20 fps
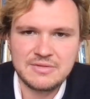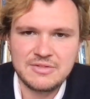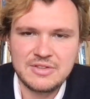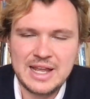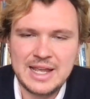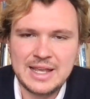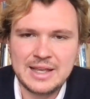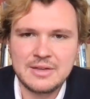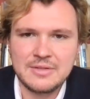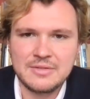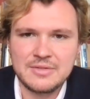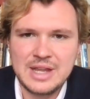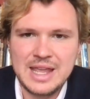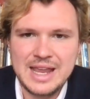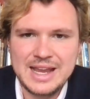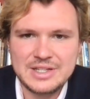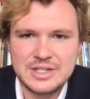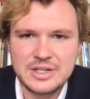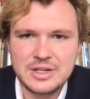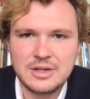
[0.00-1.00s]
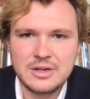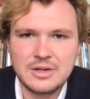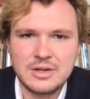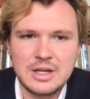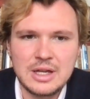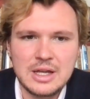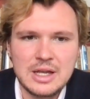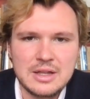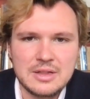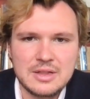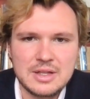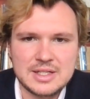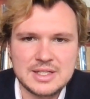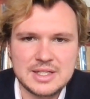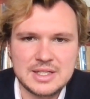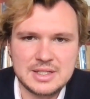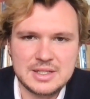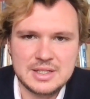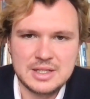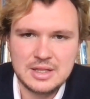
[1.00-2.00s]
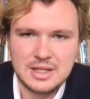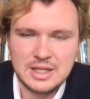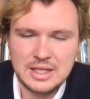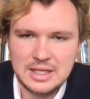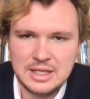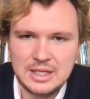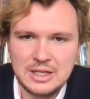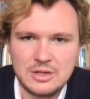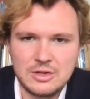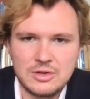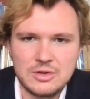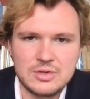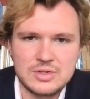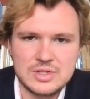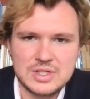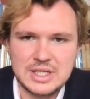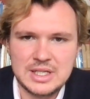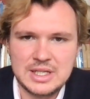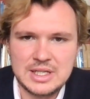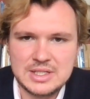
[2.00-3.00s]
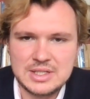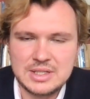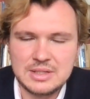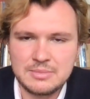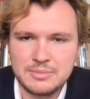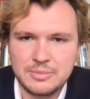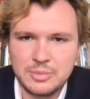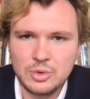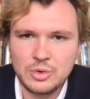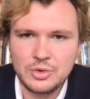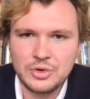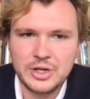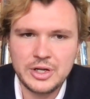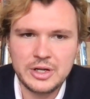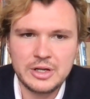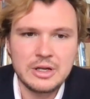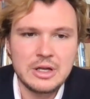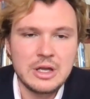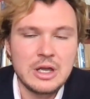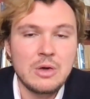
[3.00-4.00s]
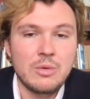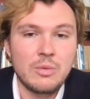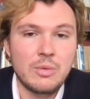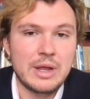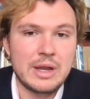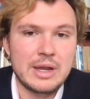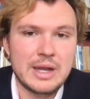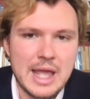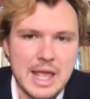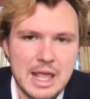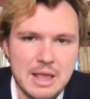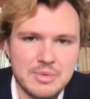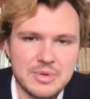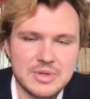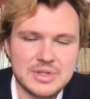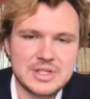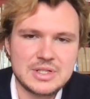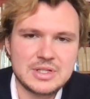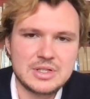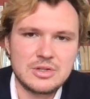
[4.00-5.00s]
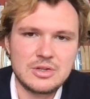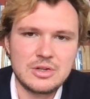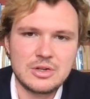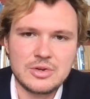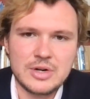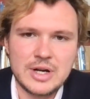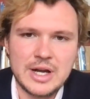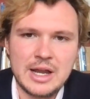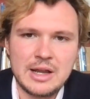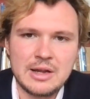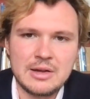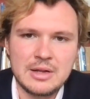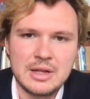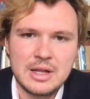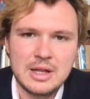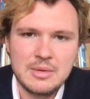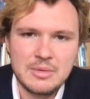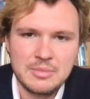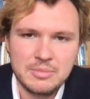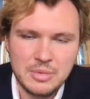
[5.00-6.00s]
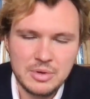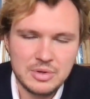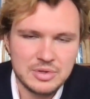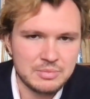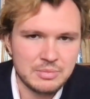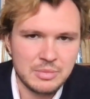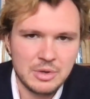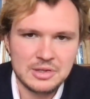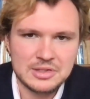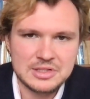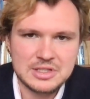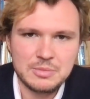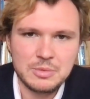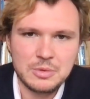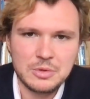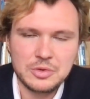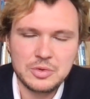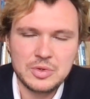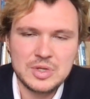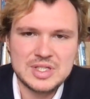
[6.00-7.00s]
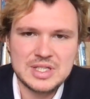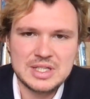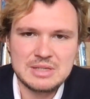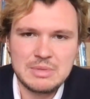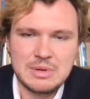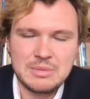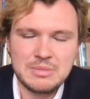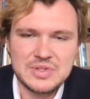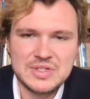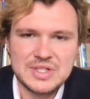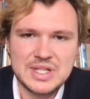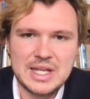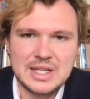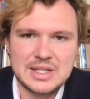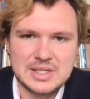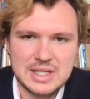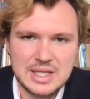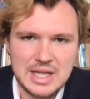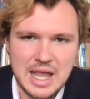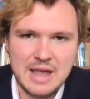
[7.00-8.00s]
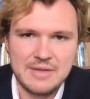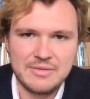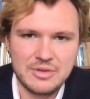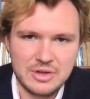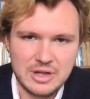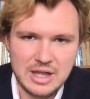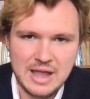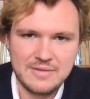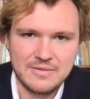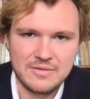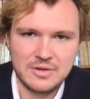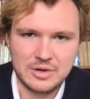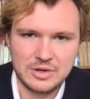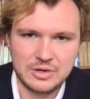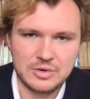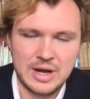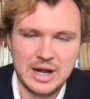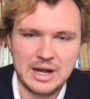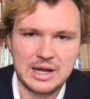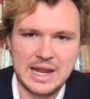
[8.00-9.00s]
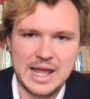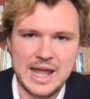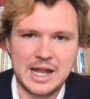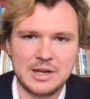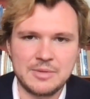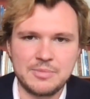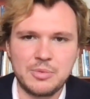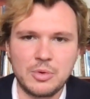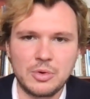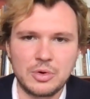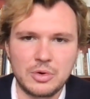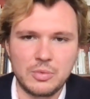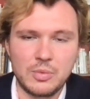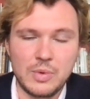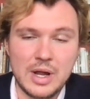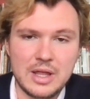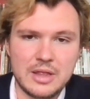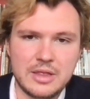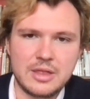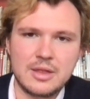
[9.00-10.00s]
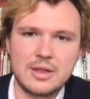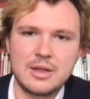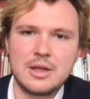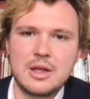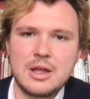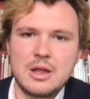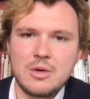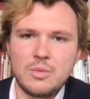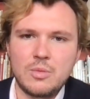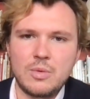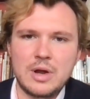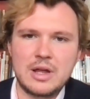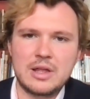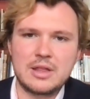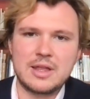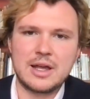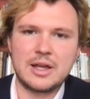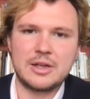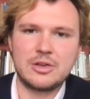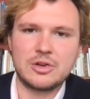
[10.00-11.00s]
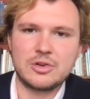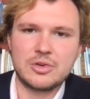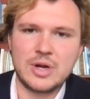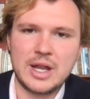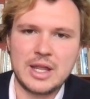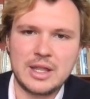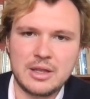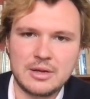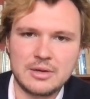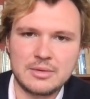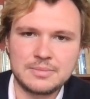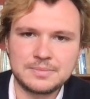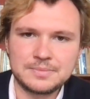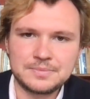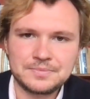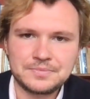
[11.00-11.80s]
flank of NATO. This is the EU's eastern border. We're neighbors to Ukraine. Multiple three C's member states have a land border with our Ukrainian